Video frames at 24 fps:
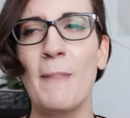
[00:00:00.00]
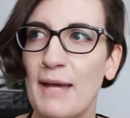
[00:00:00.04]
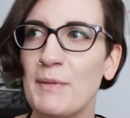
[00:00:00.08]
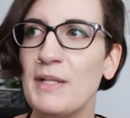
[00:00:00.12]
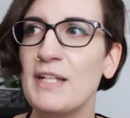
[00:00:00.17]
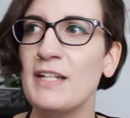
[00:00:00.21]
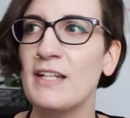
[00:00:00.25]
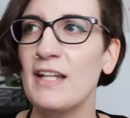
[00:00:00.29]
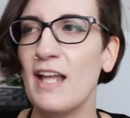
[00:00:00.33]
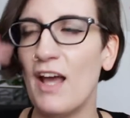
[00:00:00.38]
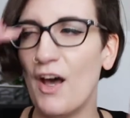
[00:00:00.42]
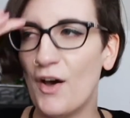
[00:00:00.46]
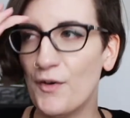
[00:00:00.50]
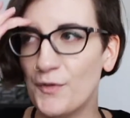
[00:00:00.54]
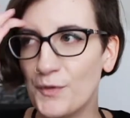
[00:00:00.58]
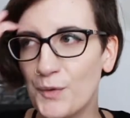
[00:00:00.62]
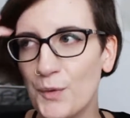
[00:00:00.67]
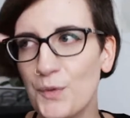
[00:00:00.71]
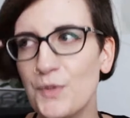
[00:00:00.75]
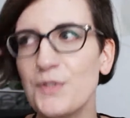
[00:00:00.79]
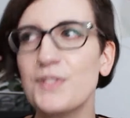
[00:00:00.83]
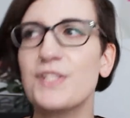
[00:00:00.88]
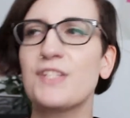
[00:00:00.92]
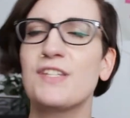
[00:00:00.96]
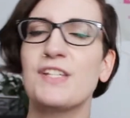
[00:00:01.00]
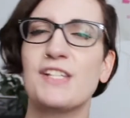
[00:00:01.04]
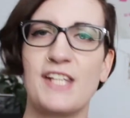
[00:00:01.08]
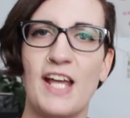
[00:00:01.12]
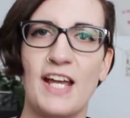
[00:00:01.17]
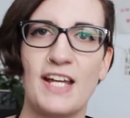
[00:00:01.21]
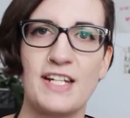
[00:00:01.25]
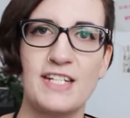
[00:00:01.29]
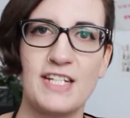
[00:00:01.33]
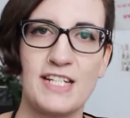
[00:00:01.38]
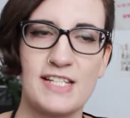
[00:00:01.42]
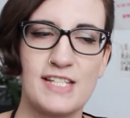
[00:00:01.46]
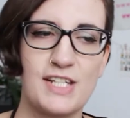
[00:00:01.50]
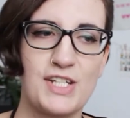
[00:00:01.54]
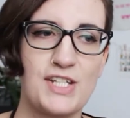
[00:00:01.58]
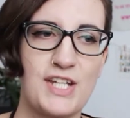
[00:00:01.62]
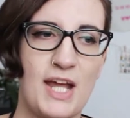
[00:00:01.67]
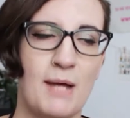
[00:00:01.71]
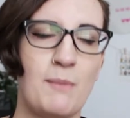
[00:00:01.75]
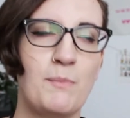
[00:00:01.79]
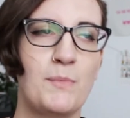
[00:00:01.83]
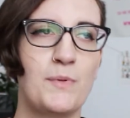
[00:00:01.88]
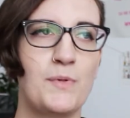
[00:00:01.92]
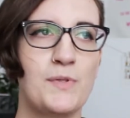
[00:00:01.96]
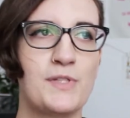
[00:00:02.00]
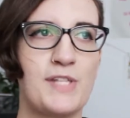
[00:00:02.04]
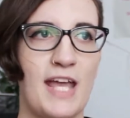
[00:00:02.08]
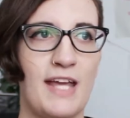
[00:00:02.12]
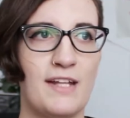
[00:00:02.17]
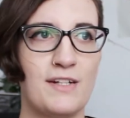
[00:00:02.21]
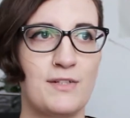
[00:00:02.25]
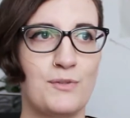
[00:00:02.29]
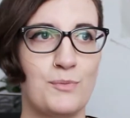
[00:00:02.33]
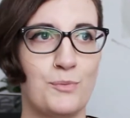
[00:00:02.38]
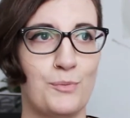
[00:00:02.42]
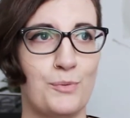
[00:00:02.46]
I mean, of course society is in shambles and